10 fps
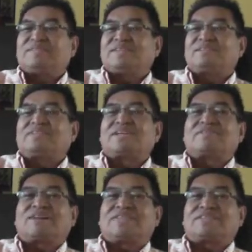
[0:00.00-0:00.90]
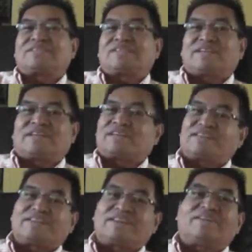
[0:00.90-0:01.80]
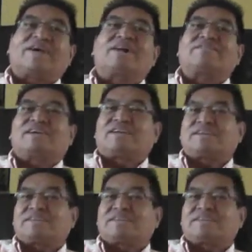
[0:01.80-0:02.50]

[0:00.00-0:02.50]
new generation, they don't have that.